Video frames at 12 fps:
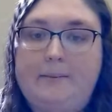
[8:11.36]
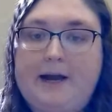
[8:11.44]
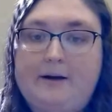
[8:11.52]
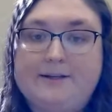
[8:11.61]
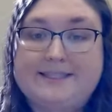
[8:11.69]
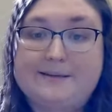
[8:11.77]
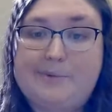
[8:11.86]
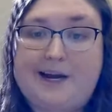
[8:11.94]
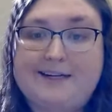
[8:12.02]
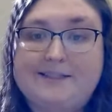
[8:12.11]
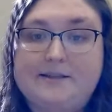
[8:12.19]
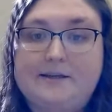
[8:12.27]
how it's
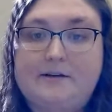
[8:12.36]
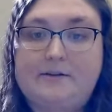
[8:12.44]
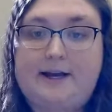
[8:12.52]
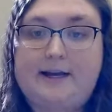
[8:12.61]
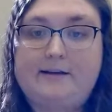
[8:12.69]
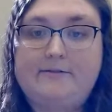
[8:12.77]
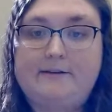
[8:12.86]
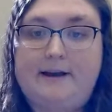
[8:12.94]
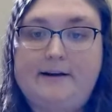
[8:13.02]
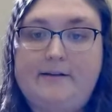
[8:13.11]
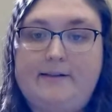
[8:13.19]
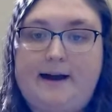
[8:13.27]
impacted their life,
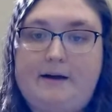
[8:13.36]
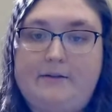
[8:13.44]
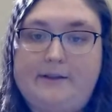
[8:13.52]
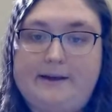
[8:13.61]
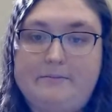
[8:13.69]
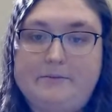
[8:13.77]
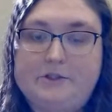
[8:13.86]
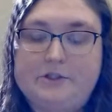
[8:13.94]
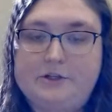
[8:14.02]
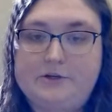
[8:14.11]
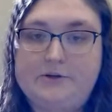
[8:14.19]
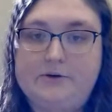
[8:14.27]
and allow them
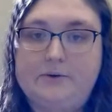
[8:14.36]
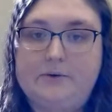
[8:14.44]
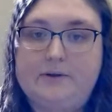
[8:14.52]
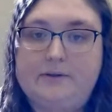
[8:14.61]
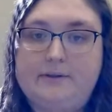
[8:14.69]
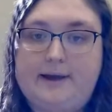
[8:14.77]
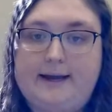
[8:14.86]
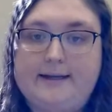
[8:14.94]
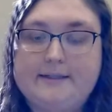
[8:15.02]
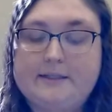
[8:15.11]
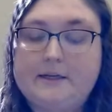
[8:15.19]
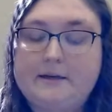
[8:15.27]
to
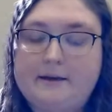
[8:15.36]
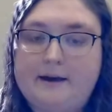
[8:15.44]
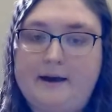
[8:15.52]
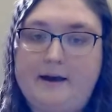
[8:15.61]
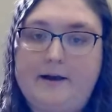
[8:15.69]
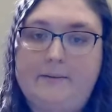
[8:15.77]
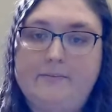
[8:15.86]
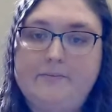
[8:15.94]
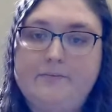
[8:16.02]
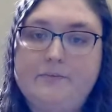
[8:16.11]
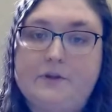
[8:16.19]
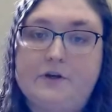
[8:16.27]
let
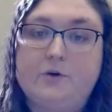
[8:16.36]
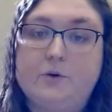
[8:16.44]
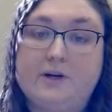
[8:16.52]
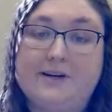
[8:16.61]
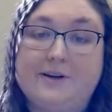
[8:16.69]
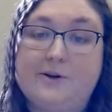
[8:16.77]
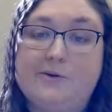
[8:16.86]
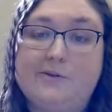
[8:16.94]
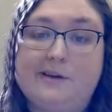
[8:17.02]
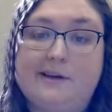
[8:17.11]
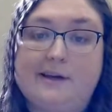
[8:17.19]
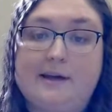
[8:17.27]
the court know
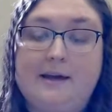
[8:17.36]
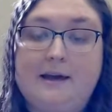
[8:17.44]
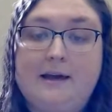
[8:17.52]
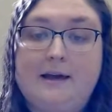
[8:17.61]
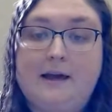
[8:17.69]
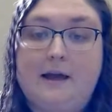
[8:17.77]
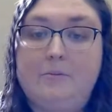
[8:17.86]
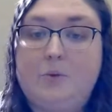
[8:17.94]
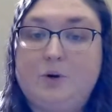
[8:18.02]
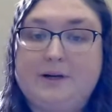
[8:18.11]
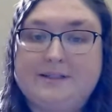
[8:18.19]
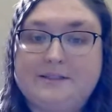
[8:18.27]
the
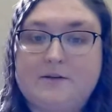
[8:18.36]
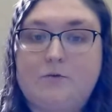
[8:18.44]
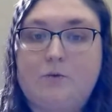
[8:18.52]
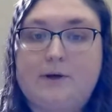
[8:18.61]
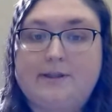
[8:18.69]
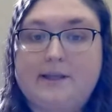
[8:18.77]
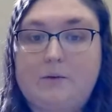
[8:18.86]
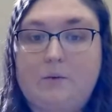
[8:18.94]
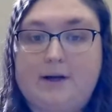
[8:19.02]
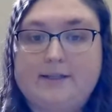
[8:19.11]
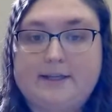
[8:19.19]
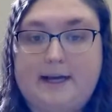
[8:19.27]
importance of what they
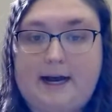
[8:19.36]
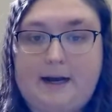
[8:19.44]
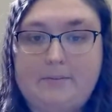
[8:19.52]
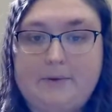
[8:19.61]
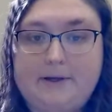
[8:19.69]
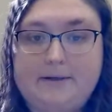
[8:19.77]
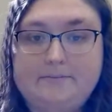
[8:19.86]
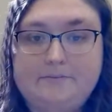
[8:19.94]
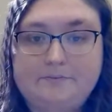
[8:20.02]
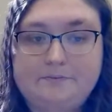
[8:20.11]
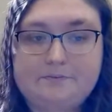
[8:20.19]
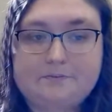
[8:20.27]
want to happen.